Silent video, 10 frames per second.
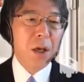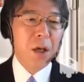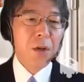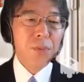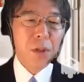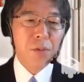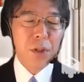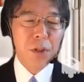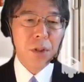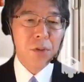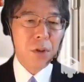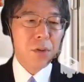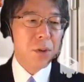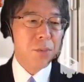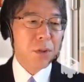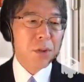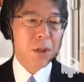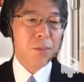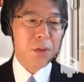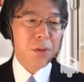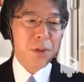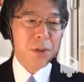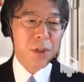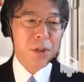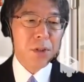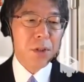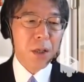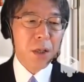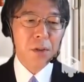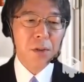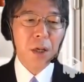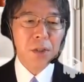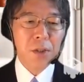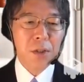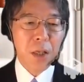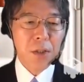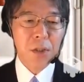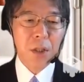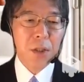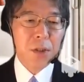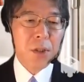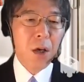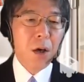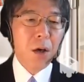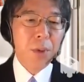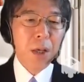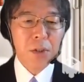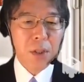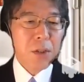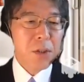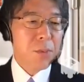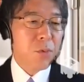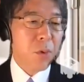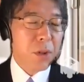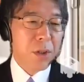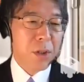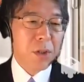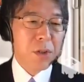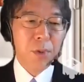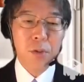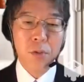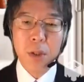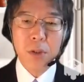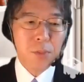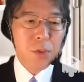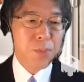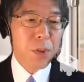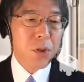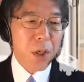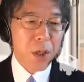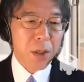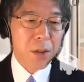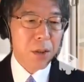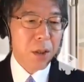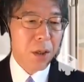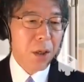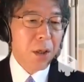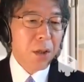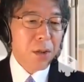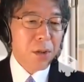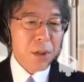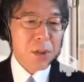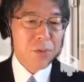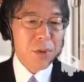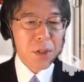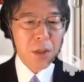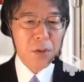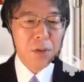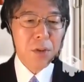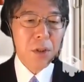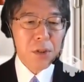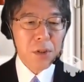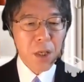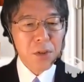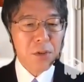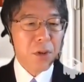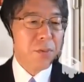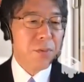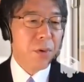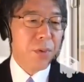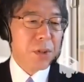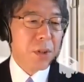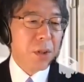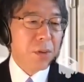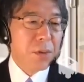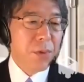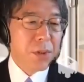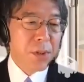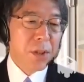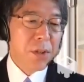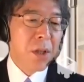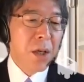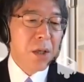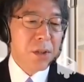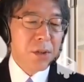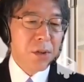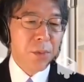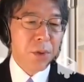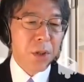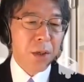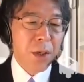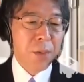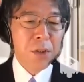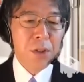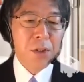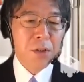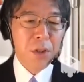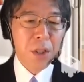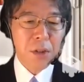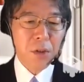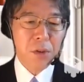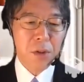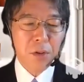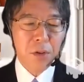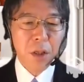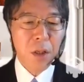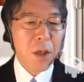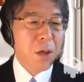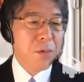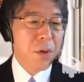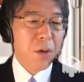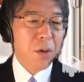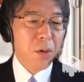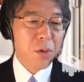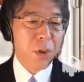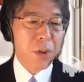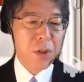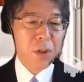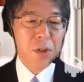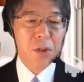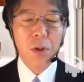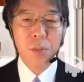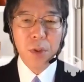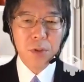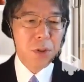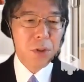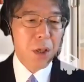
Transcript: if the original non-commuting matrices are taken as the densities of extensive quantities of a quantum spin chain. This result is natural for physicists, since thermodynamics is a classical theory where all quantities commute,